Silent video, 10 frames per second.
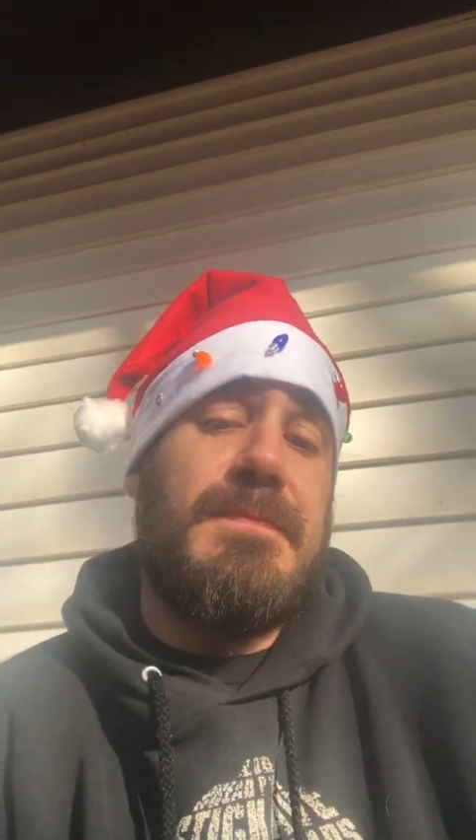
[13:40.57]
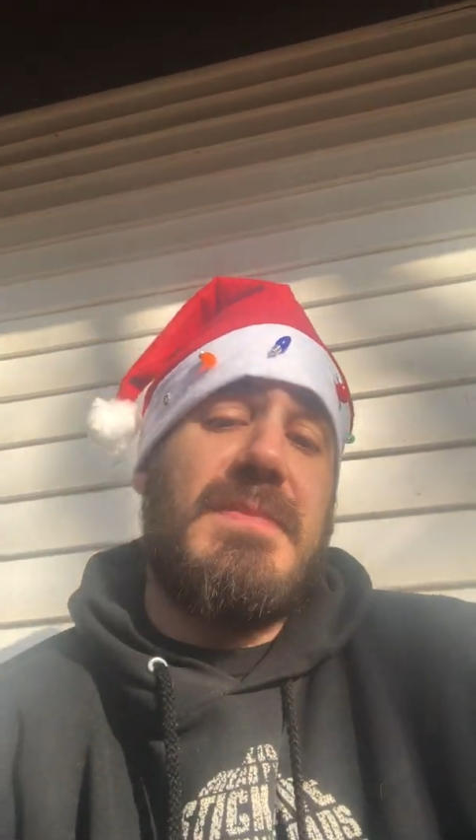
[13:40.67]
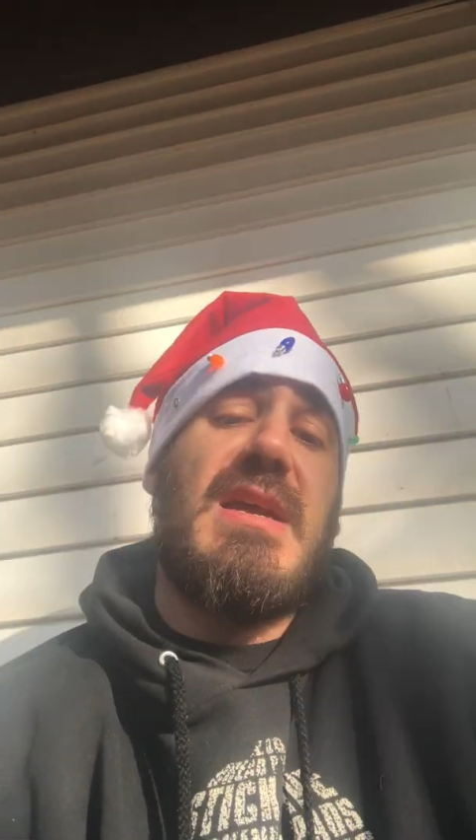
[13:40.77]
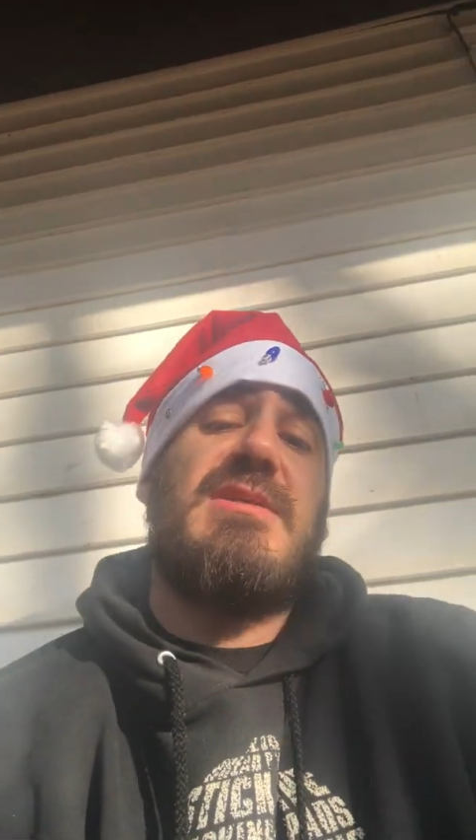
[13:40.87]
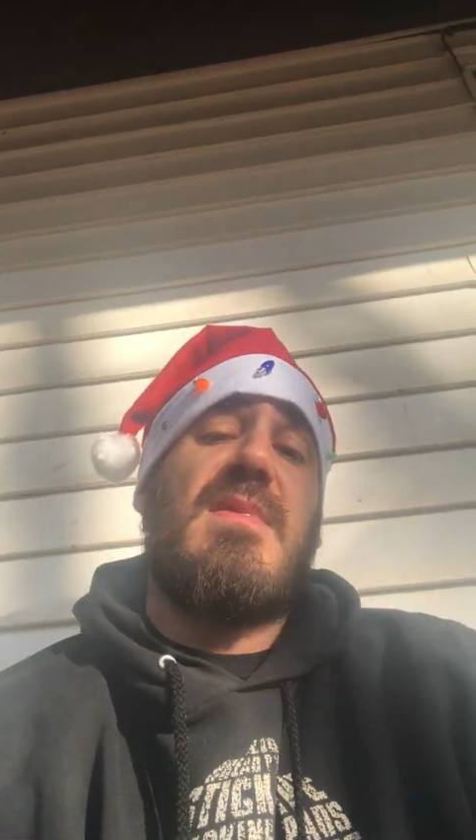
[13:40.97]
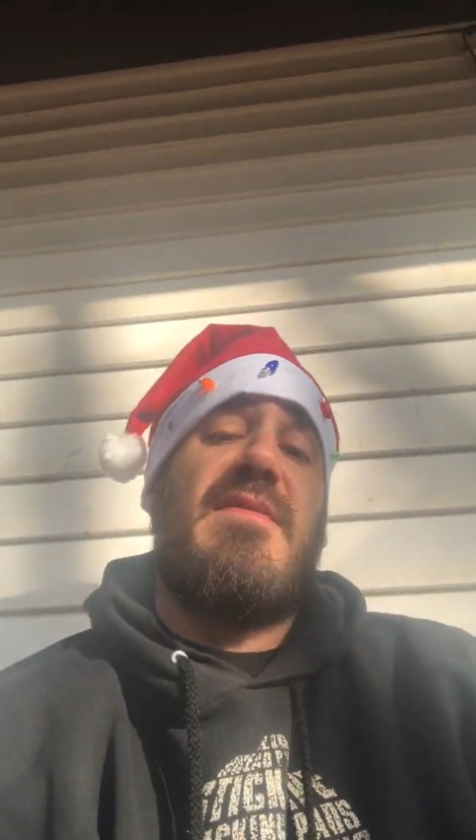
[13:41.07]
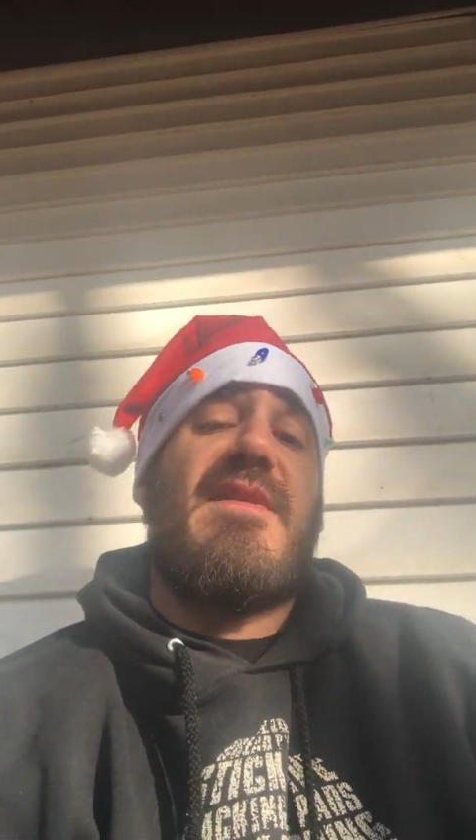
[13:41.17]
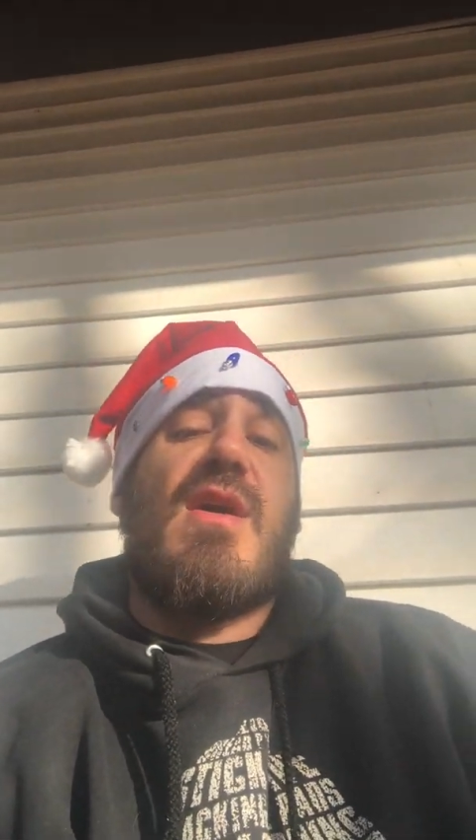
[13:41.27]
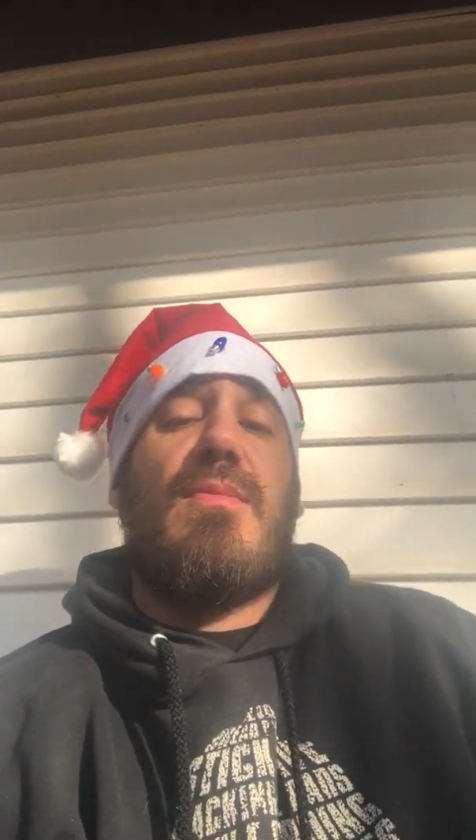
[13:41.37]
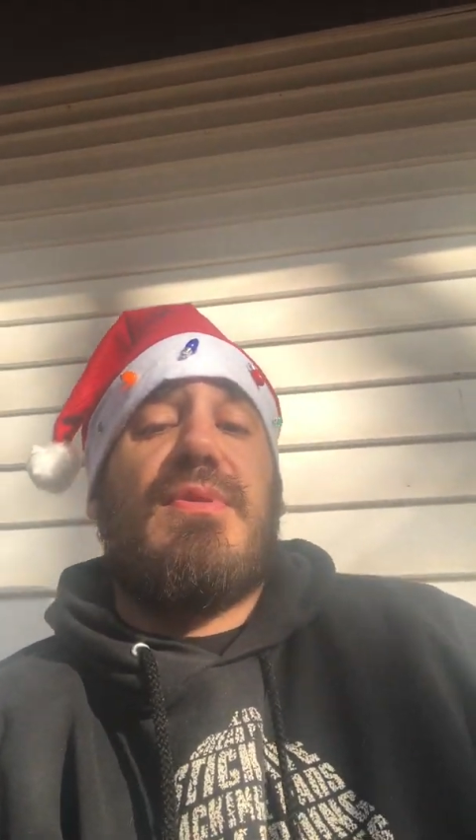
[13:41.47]
That's my
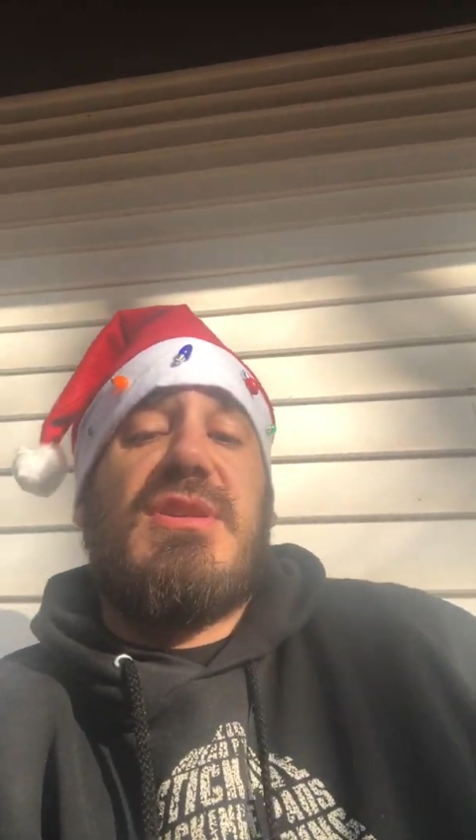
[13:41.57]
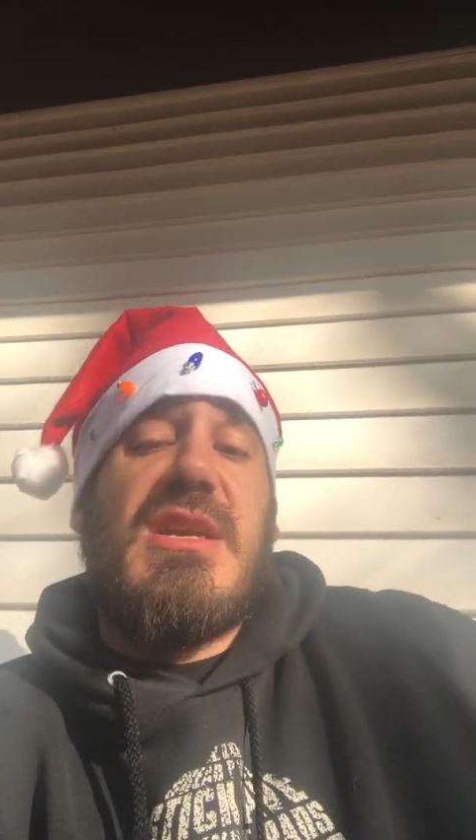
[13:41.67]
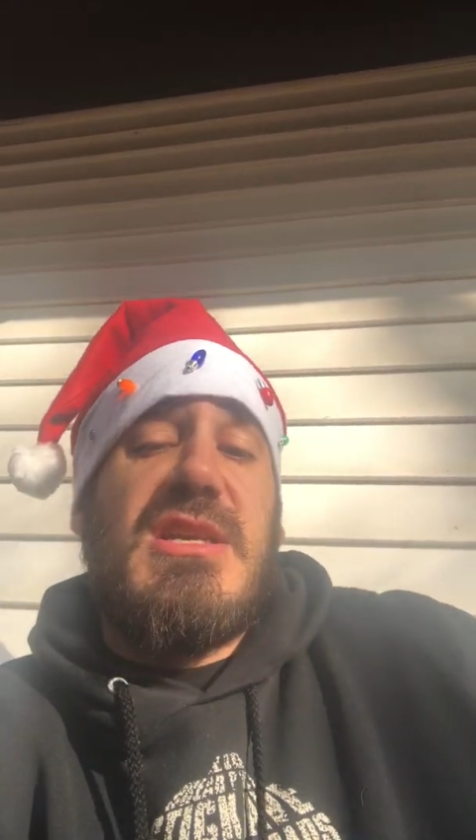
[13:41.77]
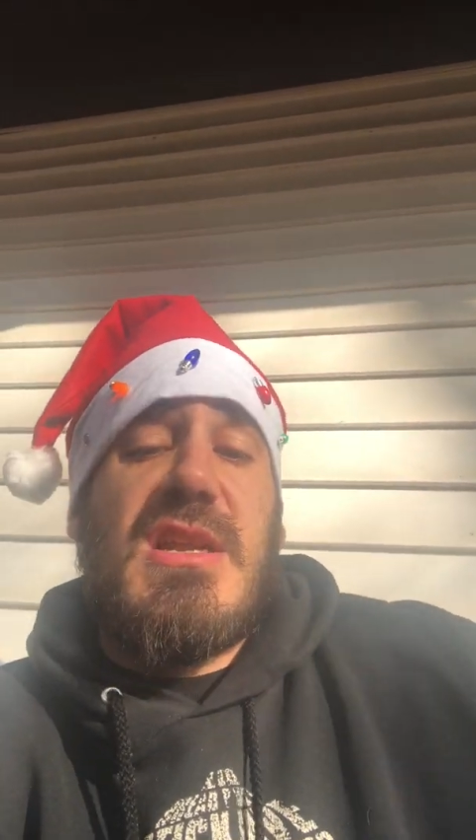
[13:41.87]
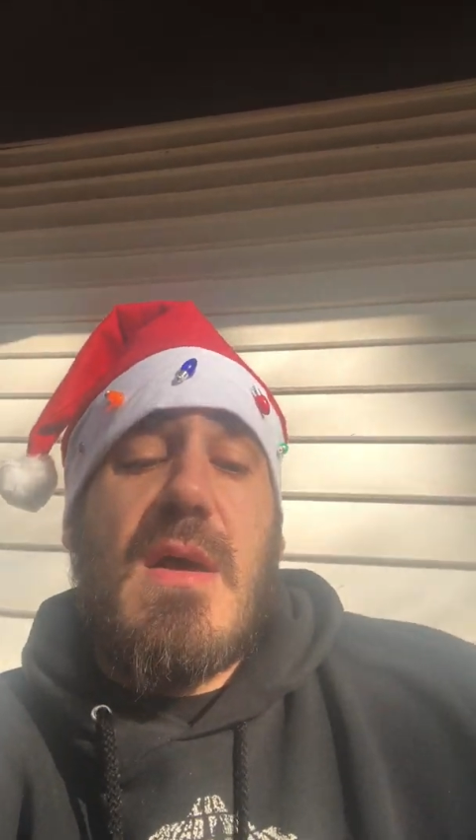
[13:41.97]
final prediction.